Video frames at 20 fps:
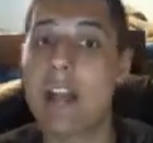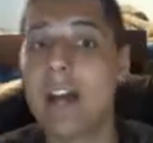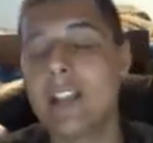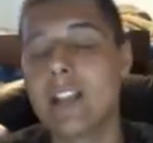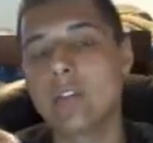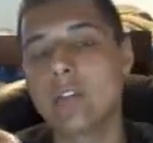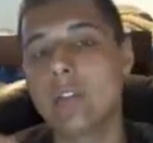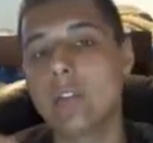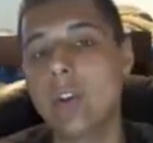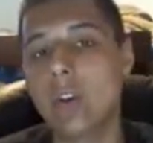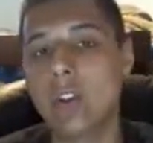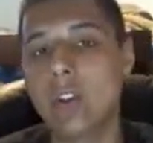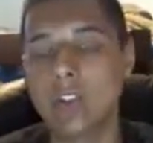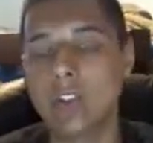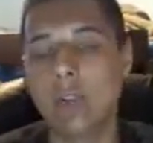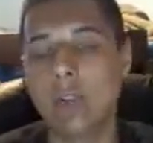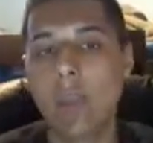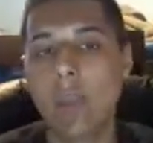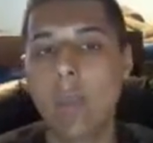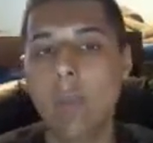console.
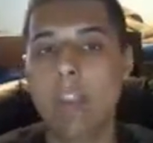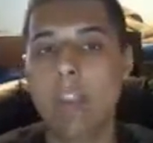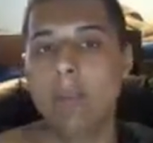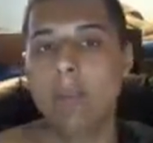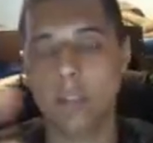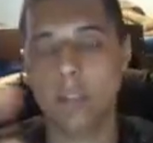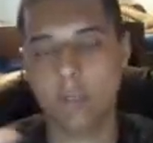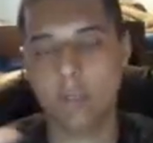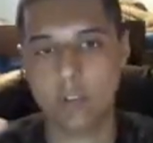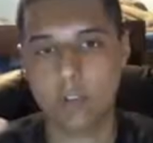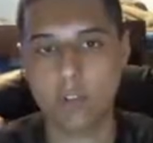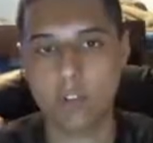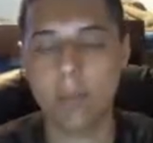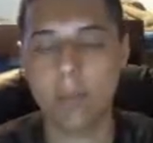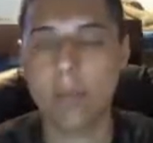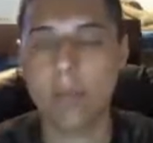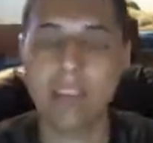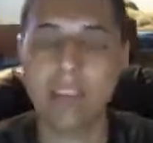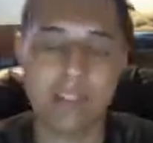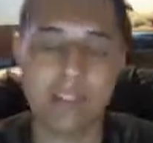Also, they want the best version
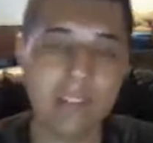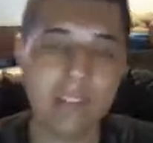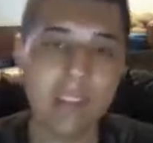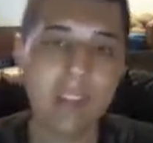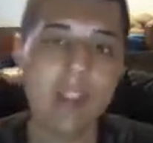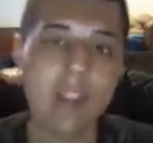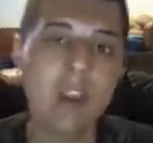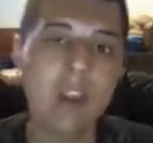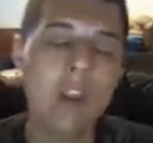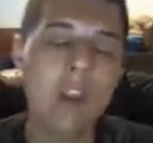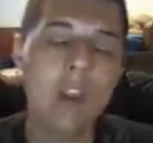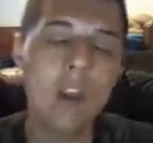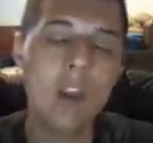on PC.